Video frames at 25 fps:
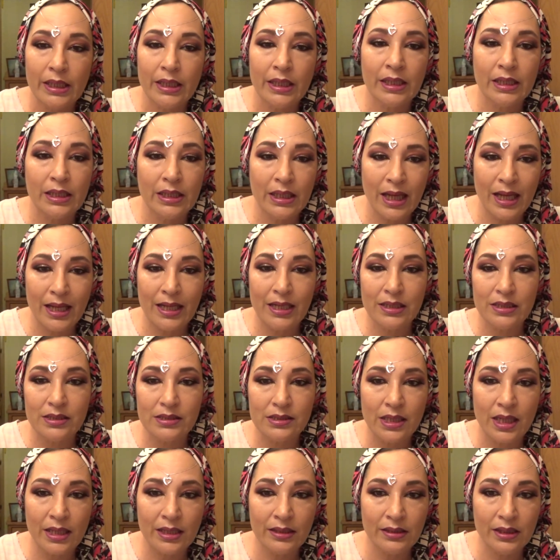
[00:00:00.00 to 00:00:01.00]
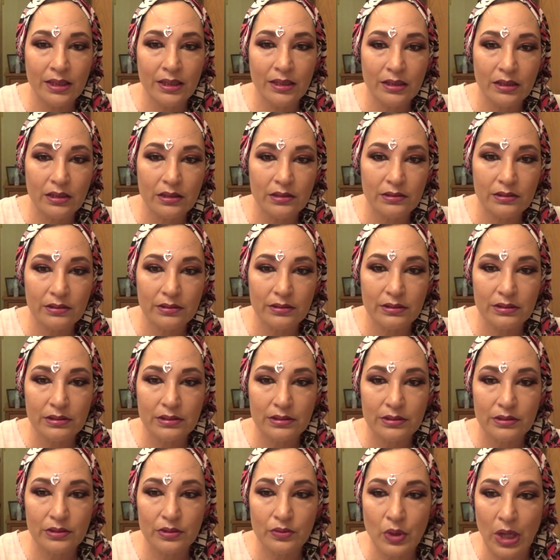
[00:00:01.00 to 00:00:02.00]
And guys, I think,
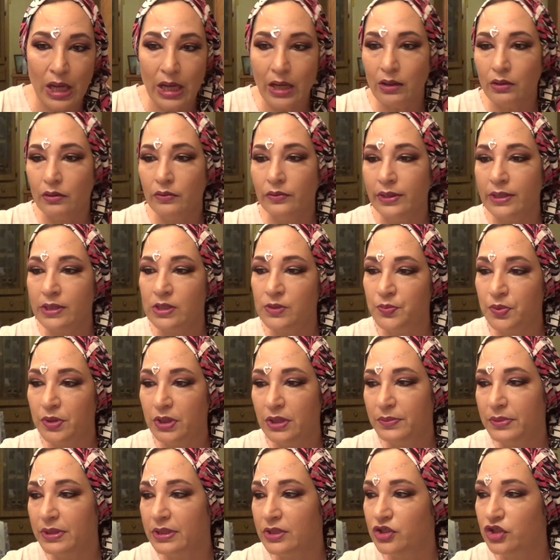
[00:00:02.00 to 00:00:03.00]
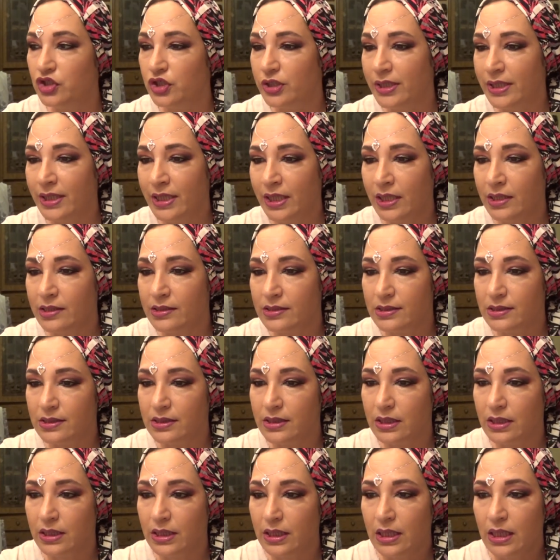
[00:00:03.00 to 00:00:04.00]
wow, that's pretty much
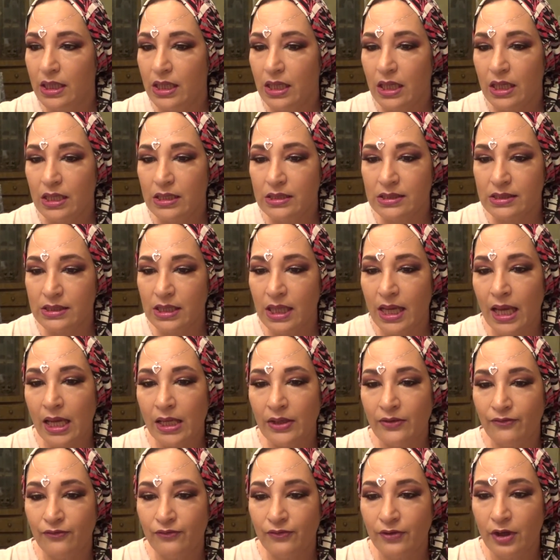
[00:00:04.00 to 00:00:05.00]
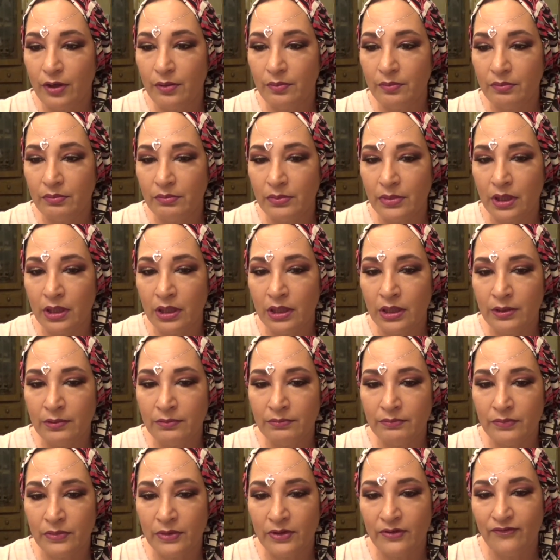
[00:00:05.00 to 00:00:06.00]
it aside from
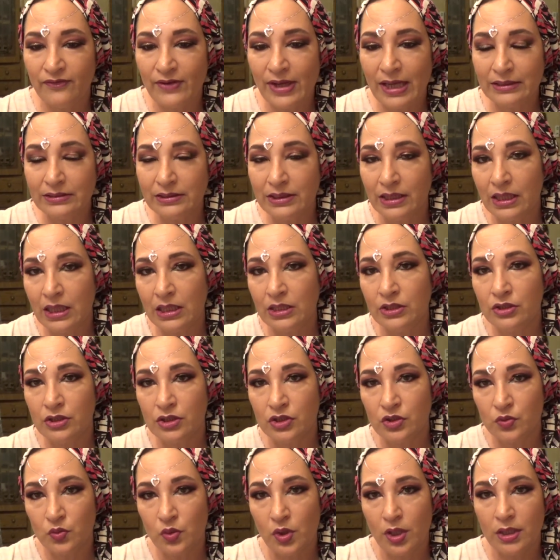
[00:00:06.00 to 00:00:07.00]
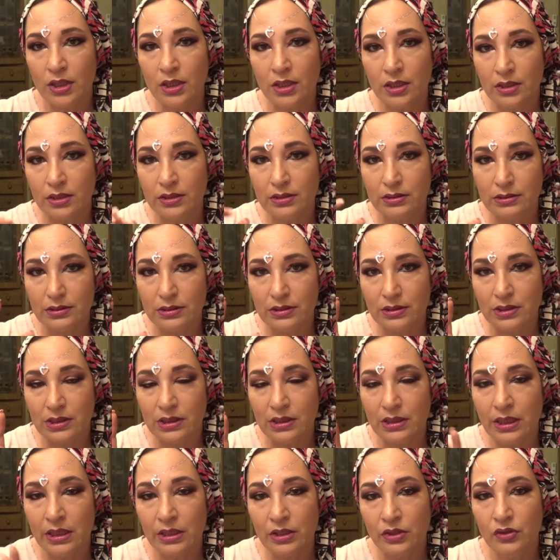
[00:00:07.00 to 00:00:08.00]
um, the fact that I just wanted
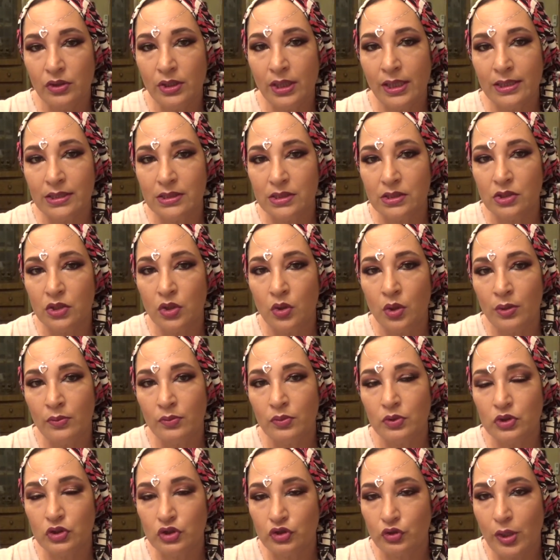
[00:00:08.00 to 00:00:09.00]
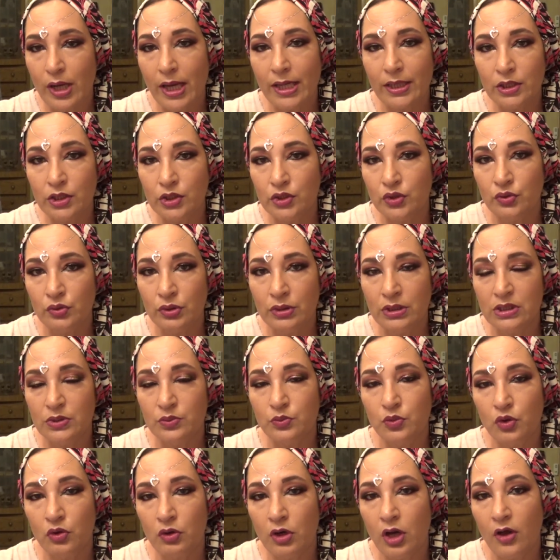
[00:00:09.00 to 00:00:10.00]
to let you guys know, we'll try to do these
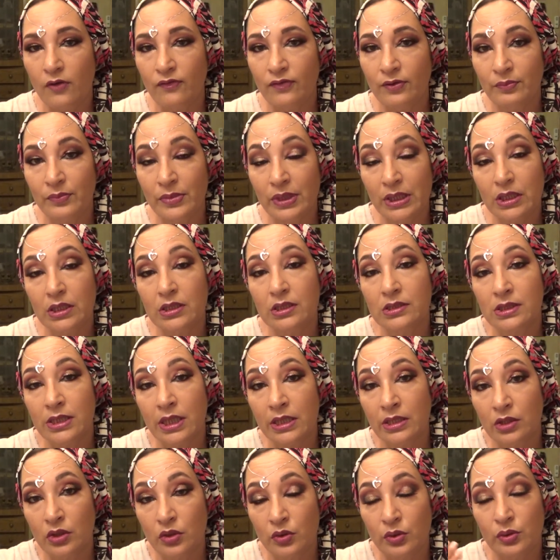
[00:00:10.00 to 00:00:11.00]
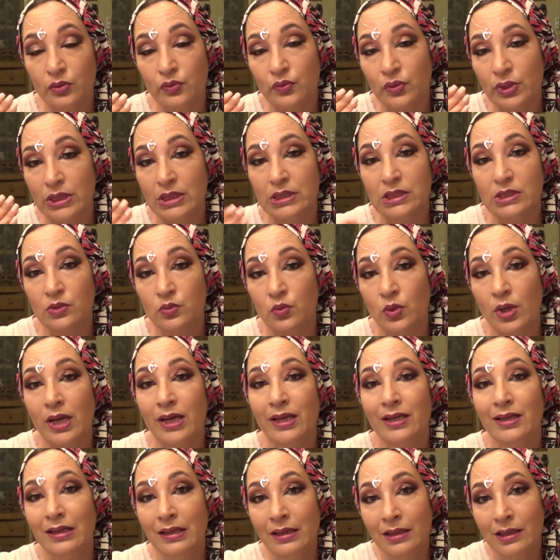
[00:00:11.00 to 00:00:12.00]
more often because I know the reason
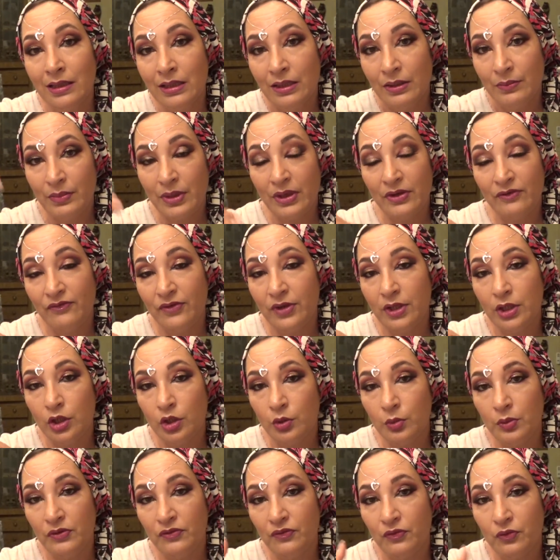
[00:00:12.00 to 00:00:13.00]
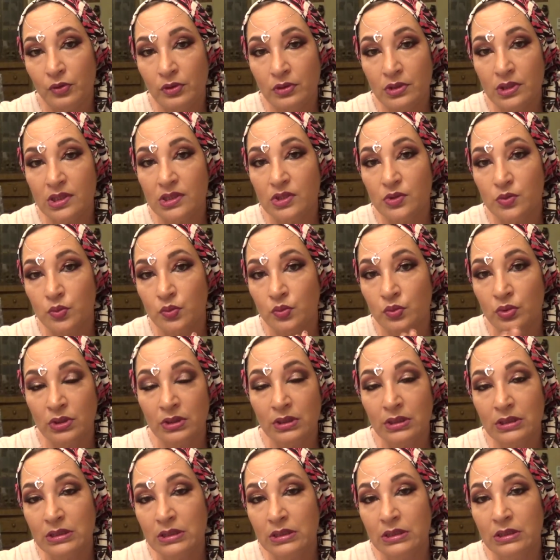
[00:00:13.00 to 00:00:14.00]
why my video before this
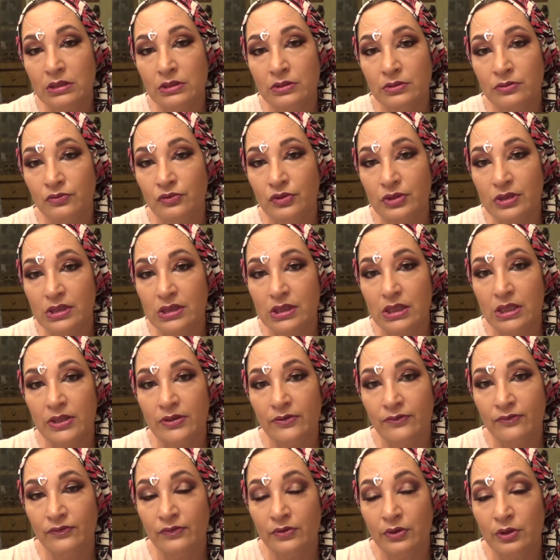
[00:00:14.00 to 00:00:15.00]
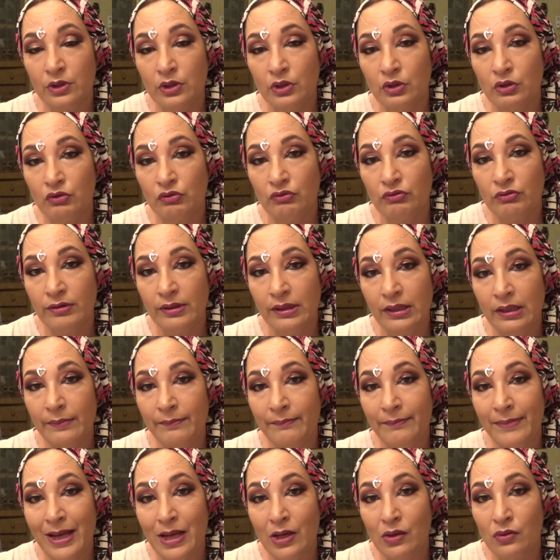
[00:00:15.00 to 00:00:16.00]
really didn't receive, you know, the
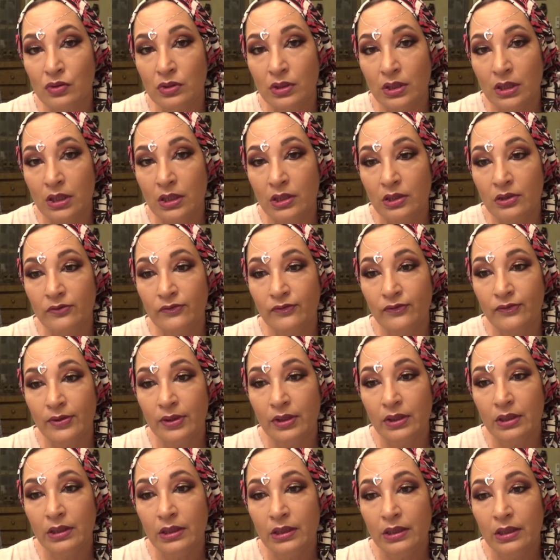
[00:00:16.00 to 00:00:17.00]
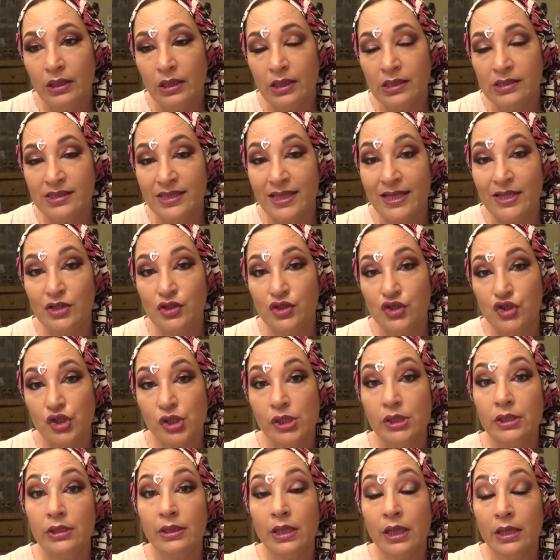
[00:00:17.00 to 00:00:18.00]
amount of
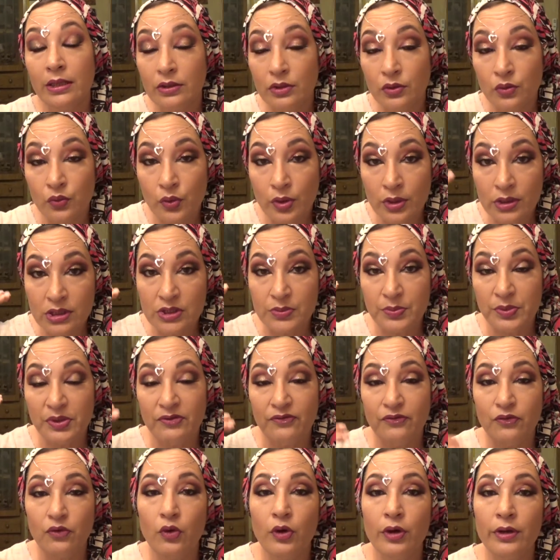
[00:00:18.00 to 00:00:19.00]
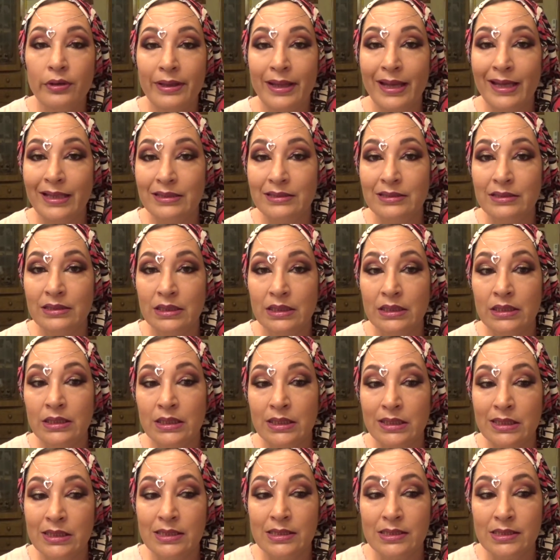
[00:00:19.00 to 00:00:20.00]
attention that the ones before that
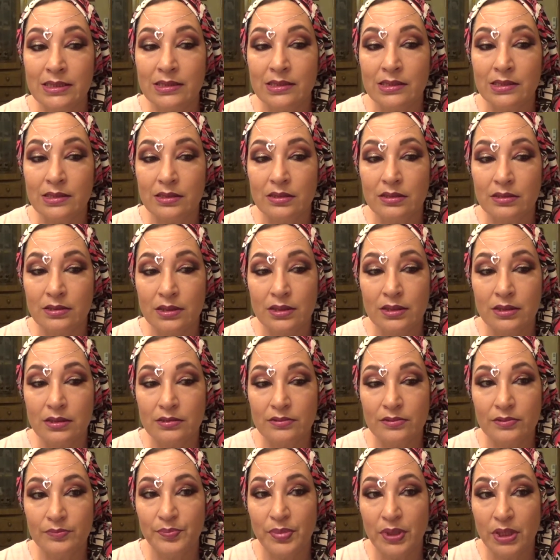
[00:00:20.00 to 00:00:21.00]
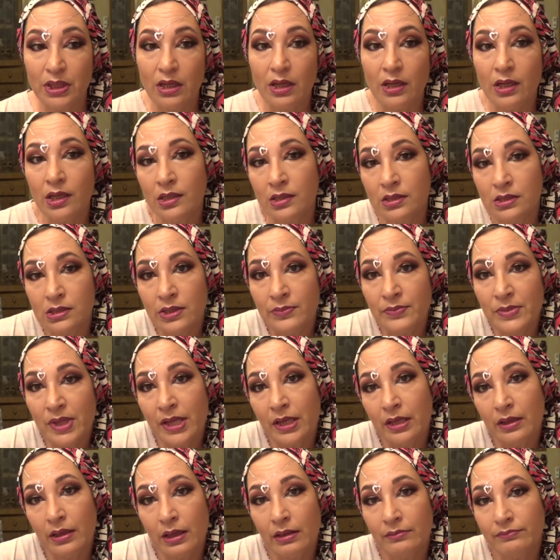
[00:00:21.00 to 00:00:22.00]
did is because I'm
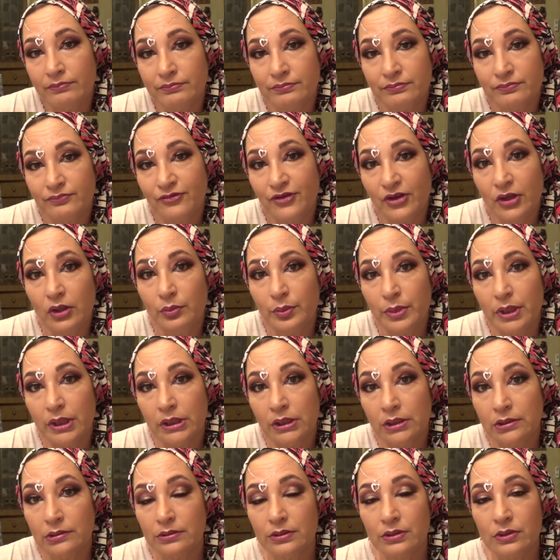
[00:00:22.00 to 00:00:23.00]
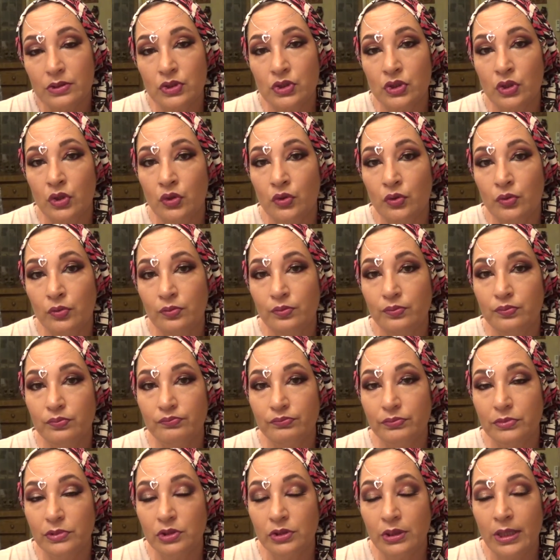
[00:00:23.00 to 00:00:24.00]
not filming. So
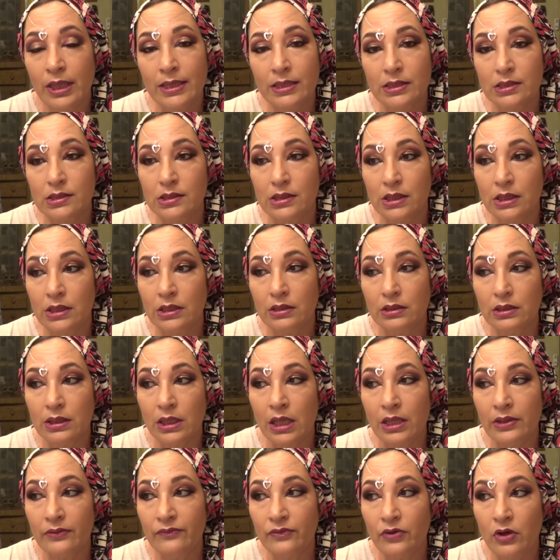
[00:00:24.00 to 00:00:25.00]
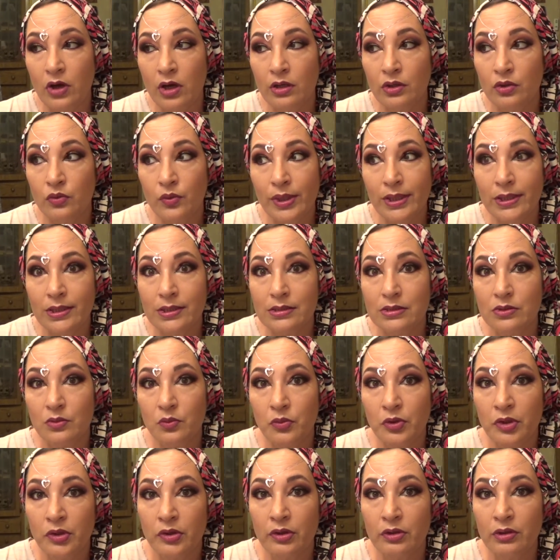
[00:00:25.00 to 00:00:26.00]
you guys think I've gone away
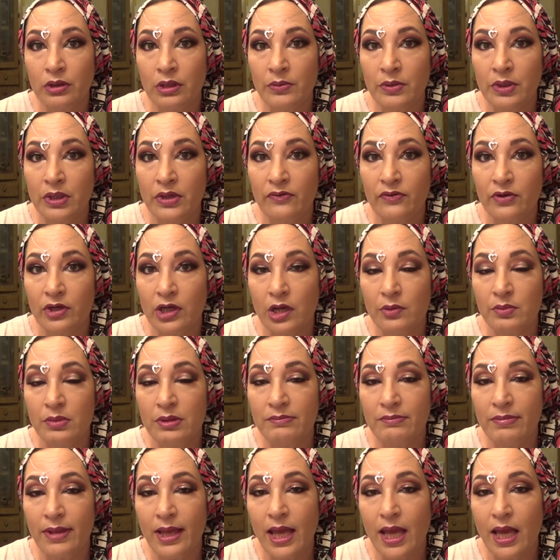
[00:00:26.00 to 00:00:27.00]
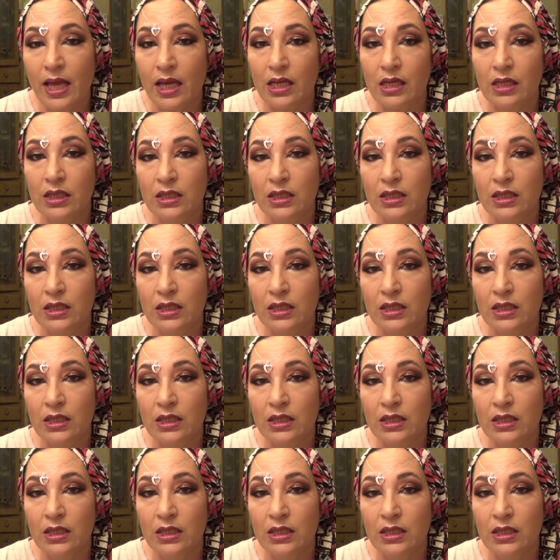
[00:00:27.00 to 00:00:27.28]
somewhere and I'm never coming back.